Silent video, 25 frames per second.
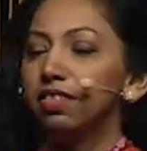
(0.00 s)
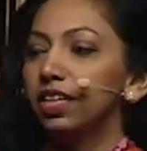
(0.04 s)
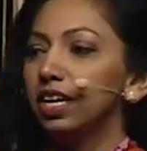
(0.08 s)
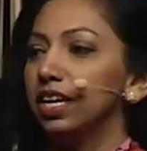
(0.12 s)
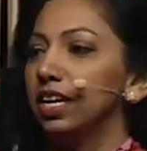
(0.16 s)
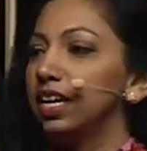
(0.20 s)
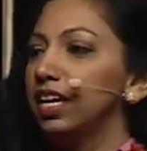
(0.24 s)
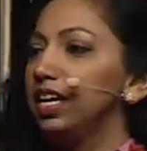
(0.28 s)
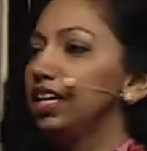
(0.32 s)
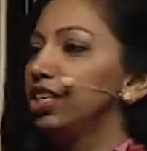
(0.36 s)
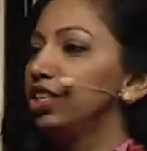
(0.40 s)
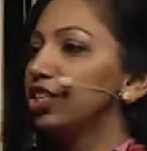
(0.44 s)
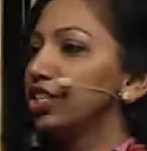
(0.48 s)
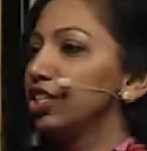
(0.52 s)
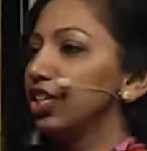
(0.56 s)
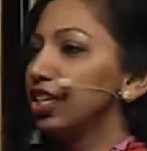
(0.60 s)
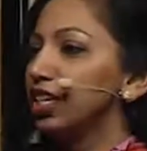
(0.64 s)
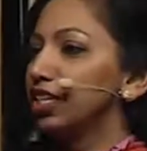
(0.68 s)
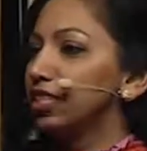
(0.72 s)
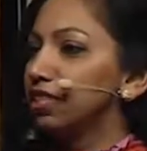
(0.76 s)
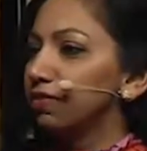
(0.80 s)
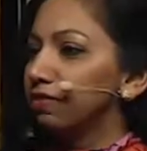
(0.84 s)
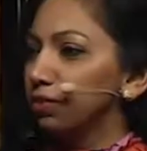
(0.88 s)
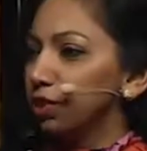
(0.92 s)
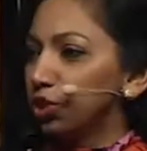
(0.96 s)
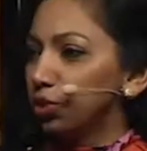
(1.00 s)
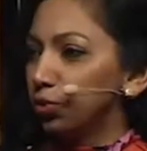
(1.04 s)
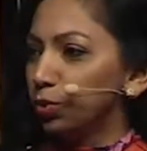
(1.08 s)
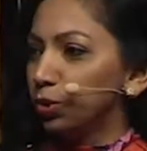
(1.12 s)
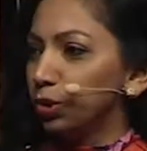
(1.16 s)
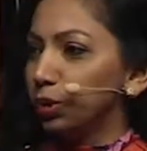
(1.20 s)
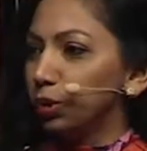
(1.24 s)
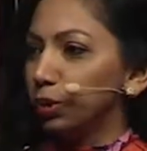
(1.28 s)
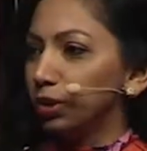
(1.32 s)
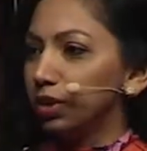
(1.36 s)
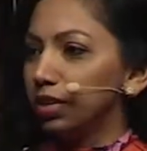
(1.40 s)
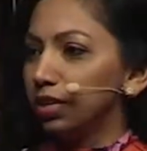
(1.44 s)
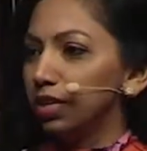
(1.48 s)
that each
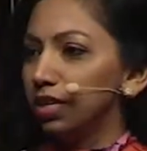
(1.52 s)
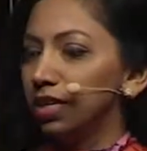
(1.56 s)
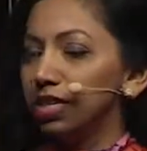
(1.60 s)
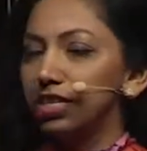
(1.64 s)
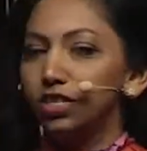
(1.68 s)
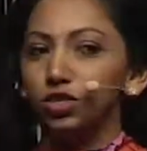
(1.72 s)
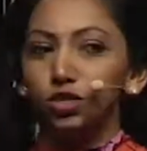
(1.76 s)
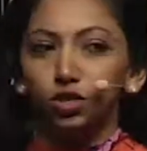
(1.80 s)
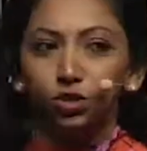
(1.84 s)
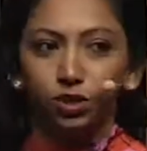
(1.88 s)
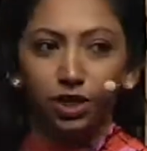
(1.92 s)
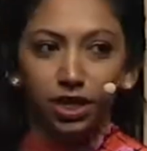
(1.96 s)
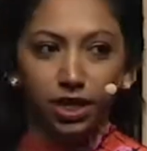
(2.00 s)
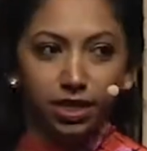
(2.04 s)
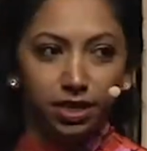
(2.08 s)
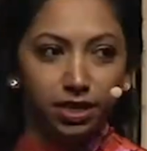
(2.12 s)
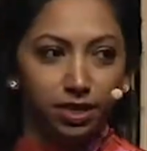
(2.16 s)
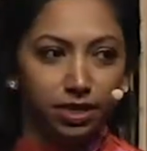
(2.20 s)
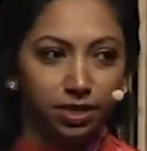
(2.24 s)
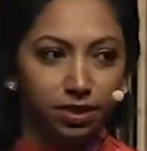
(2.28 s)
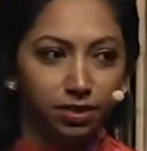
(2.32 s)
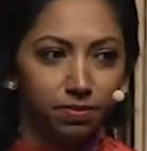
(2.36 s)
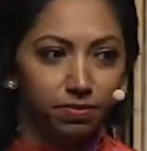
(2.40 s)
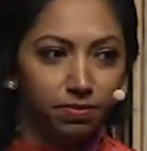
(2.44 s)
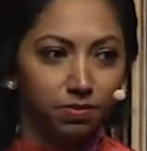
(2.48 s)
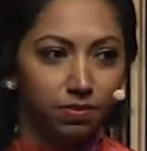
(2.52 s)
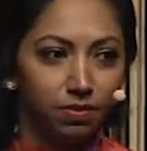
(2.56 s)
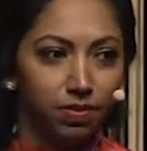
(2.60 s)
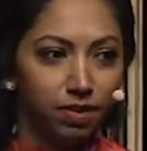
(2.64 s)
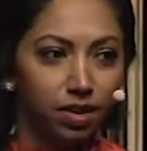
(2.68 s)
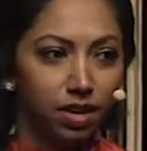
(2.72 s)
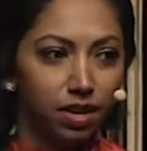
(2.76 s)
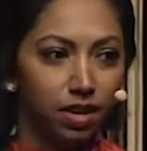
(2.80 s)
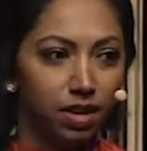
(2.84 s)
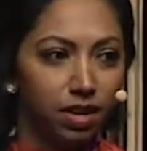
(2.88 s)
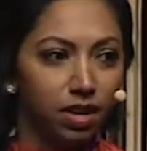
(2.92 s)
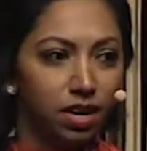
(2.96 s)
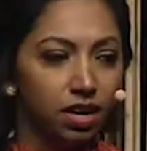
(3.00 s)
individual is unique.
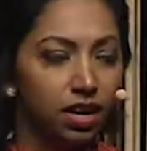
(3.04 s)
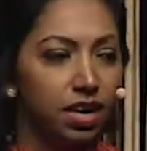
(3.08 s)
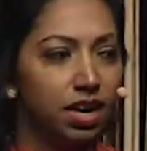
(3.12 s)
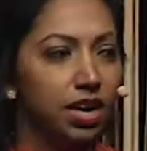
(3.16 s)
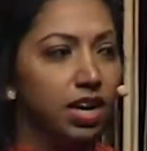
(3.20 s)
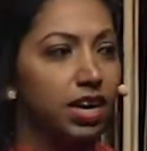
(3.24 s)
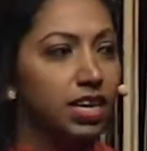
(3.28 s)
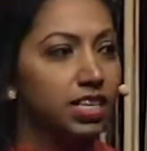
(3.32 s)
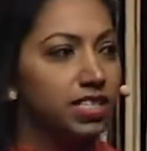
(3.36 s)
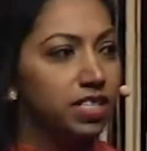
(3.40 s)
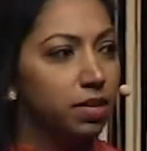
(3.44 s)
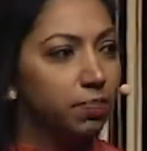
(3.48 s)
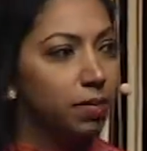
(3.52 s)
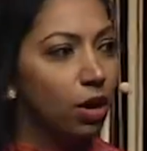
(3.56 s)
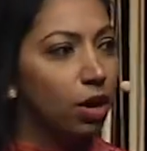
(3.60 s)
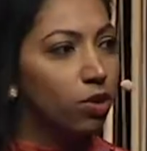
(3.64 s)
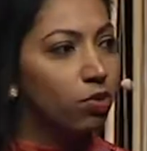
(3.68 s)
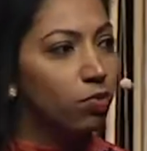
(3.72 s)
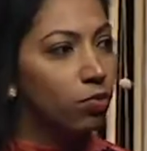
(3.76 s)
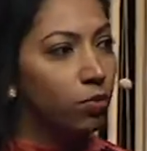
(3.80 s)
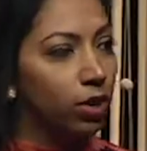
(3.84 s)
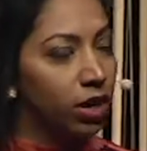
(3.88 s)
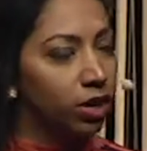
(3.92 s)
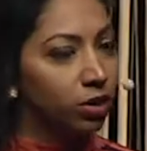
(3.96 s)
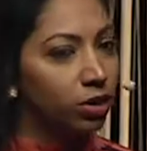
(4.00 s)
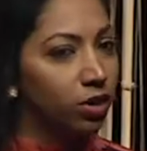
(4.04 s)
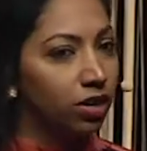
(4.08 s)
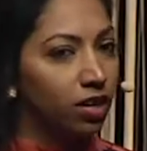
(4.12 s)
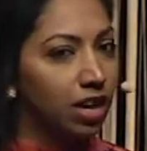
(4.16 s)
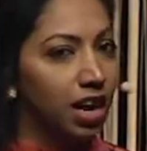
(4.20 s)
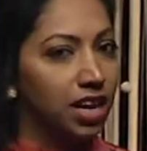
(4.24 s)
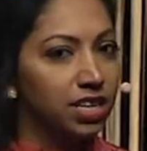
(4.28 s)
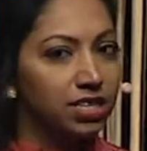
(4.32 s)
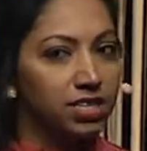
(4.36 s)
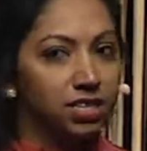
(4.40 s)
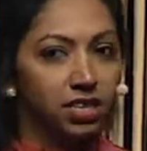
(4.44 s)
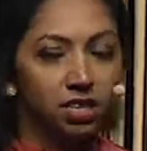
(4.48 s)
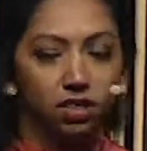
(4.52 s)
It's about
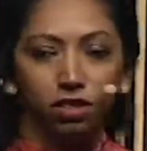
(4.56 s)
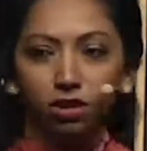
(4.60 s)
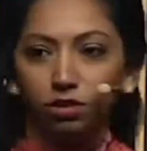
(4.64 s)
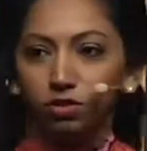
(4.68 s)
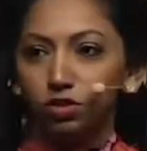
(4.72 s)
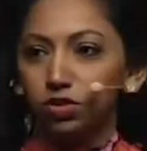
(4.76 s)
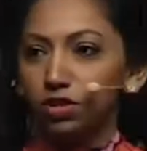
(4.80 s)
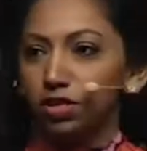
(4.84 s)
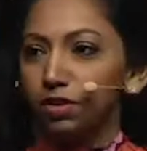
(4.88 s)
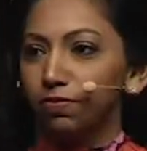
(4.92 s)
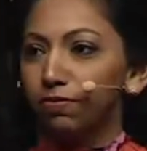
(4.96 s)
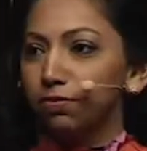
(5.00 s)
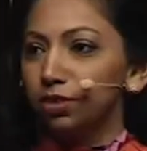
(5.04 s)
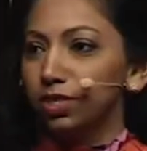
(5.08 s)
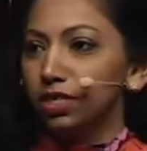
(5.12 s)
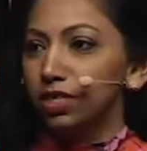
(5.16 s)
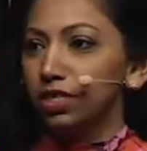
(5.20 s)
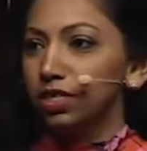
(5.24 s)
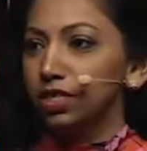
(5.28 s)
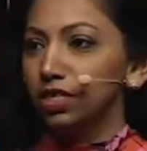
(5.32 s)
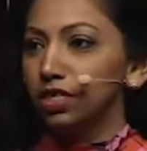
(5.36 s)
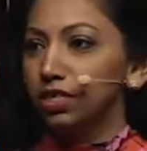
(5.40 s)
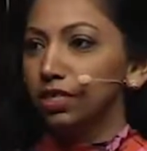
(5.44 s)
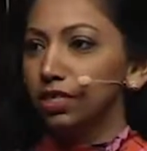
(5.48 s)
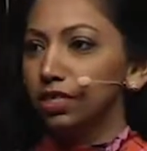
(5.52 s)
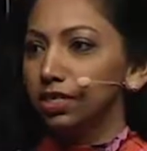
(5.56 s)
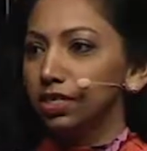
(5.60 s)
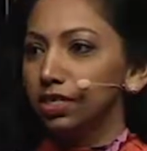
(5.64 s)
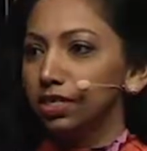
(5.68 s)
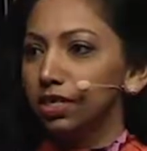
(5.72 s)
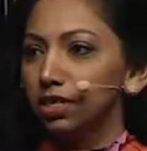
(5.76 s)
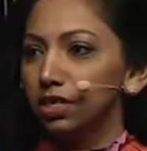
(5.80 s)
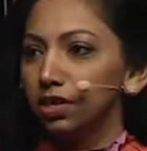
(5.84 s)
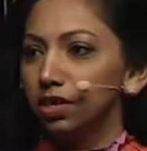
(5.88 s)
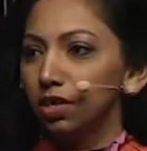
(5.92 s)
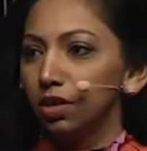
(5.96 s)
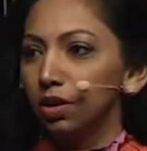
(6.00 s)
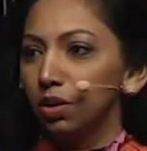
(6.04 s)
recognizing those differences,
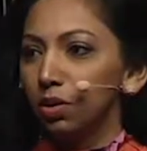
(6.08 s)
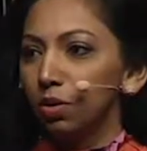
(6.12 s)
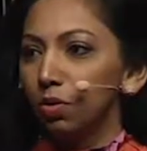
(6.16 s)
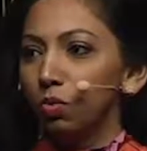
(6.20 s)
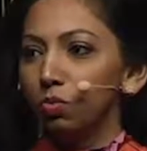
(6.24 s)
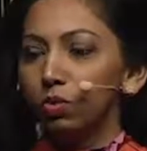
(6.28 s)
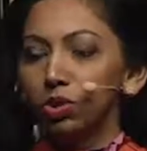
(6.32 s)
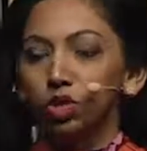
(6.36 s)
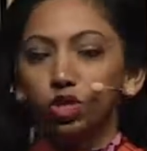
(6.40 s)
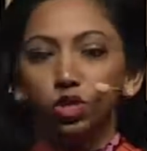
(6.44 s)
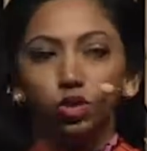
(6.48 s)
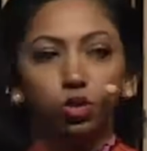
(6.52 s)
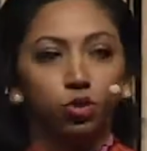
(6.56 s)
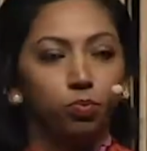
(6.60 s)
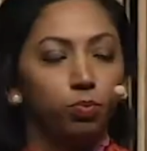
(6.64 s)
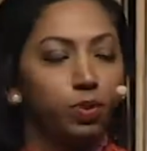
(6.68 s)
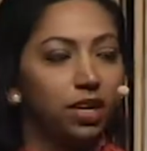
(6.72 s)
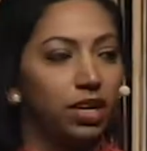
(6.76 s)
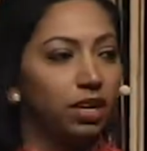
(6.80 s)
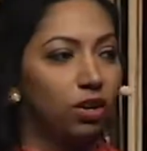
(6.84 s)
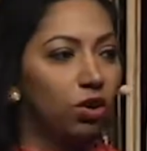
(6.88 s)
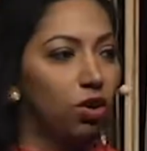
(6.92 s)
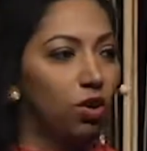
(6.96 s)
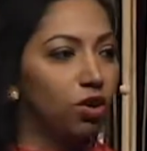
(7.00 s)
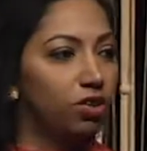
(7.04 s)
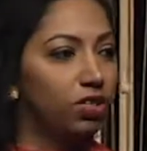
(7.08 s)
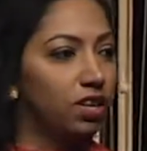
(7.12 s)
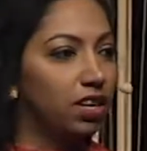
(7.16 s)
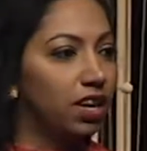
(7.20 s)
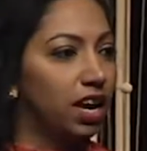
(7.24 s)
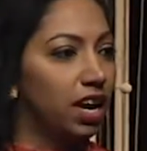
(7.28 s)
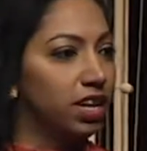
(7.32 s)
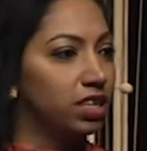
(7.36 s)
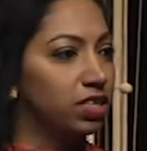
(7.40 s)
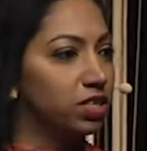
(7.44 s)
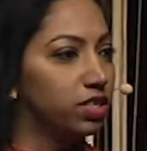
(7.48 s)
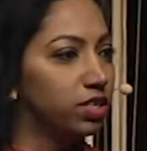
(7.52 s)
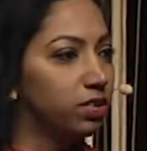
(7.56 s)
which could be along the
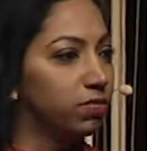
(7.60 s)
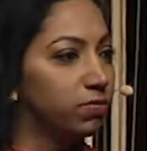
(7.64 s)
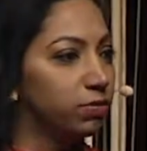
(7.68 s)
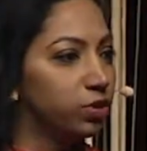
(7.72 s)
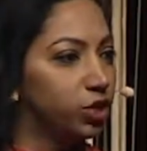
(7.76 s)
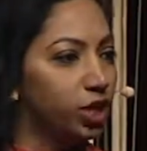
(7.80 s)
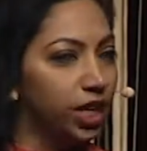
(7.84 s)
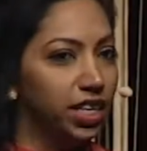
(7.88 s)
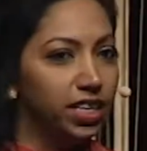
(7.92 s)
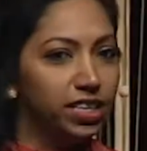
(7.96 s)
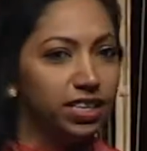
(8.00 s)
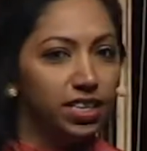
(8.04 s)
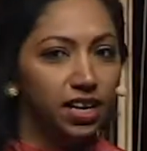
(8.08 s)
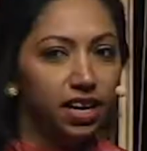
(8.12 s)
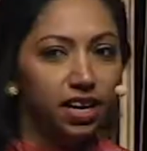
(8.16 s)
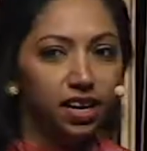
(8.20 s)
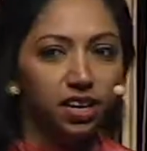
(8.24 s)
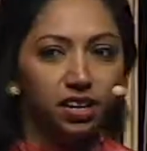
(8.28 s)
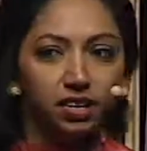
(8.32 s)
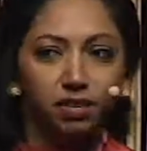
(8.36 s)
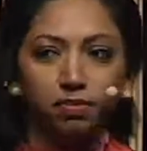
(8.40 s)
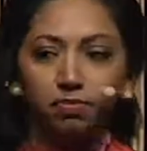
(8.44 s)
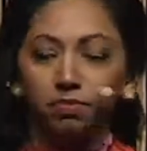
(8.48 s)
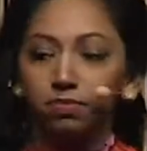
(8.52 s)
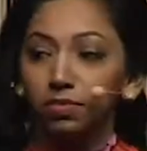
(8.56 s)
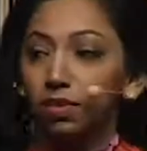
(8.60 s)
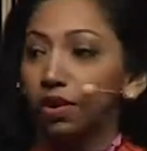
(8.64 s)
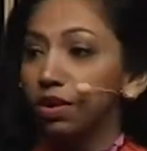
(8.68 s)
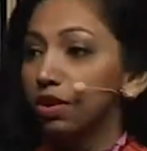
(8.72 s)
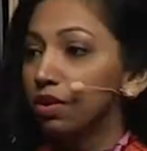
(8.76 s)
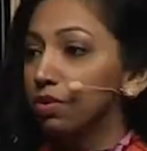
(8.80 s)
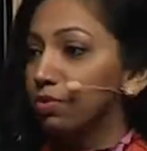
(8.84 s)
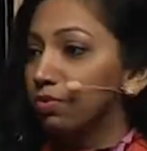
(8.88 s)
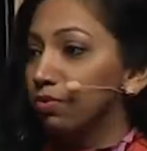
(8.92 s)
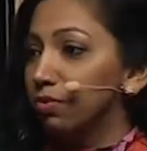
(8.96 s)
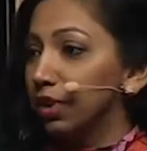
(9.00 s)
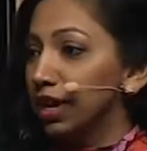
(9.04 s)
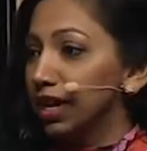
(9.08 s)
lines of gender,
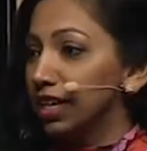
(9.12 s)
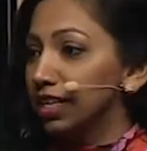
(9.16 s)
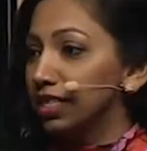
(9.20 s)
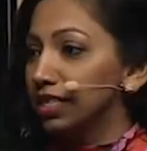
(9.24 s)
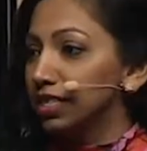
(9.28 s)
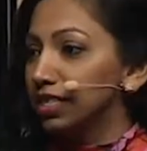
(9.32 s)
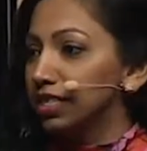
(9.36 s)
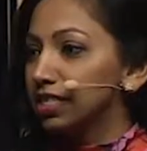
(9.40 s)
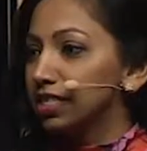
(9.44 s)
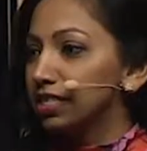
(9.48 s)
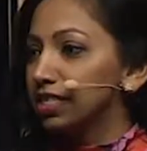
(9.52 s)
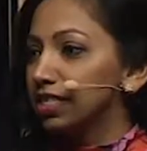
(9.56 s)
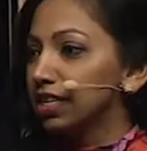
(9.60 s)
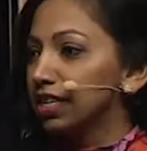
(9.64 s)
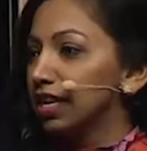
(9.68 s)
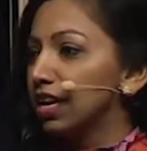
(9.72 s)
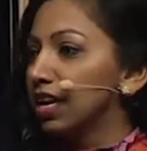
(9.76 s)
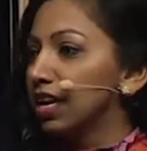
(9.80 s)
race,